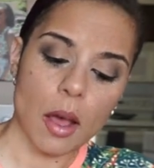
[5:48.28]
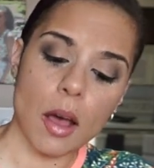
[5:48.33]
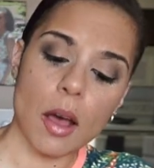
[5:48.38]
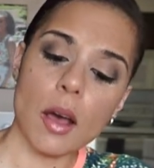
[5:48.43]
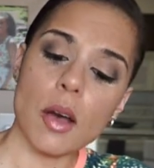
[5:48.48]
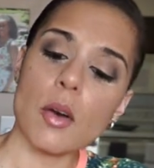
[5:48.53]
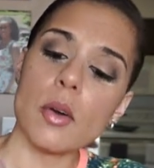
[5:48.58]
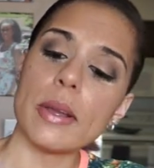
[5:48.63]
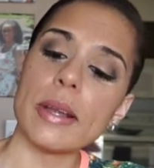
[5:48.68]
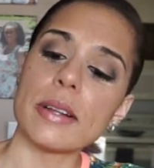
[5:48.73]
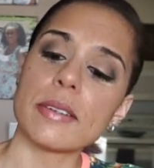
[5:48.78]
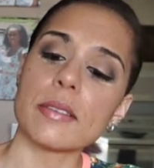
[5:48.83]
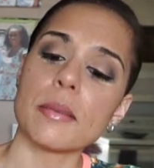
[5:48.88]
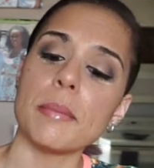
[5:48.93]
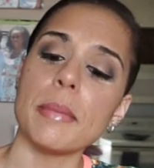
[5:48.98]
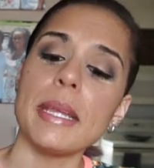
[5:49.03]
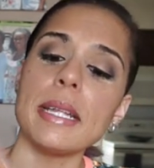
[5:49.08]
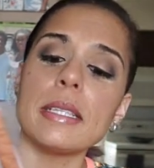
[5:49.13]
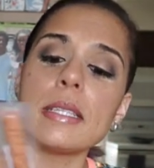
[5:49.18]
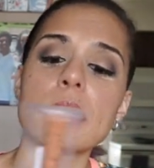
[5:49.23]
Oh, here's a
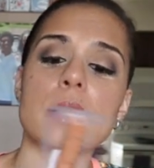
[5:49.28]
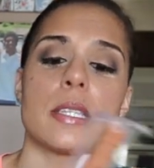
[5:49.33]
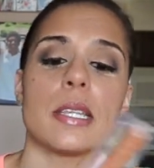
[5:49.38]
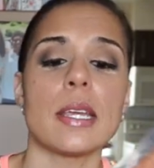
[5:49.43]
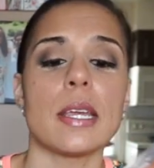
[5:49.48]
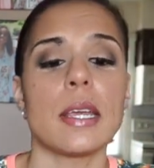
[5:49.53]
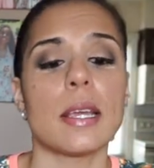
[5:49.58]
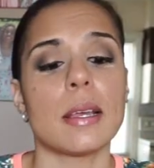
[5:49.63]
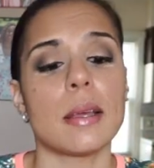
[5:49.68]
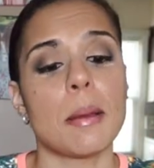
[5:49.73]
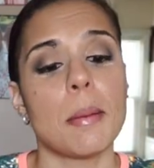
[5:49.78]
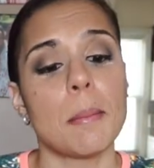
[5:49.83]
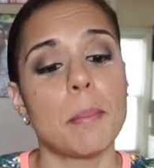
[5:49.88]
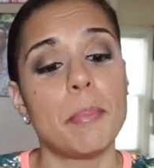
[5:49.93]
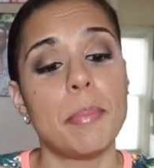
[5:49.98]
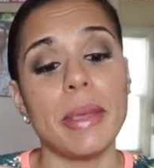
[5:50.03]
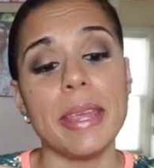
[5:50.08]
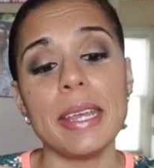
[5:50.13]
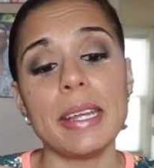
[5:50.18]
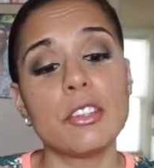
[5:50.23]
meat stick.
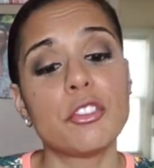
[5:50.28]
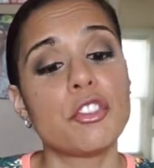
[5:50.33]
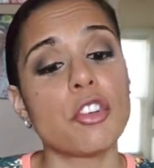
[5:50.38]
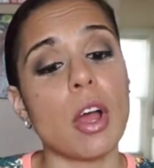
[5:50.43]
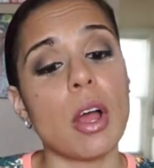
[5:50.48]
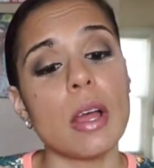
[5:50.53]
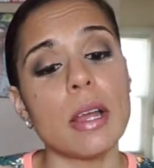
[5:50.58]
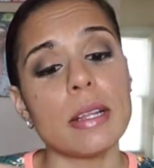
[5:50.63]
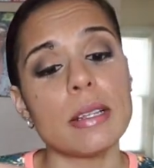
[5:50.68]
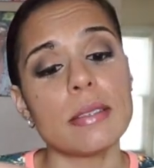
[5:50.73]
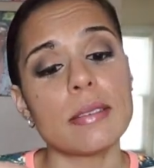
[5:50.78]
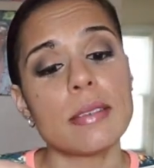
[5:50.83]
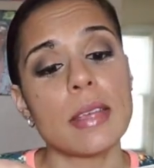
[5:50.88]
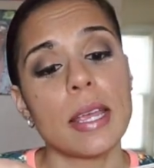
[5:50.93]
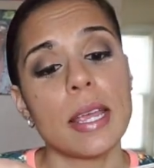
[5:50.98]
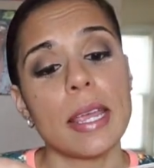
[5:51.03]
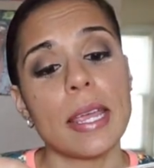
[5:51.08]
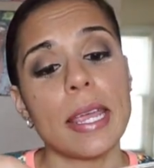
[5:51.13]
Big John's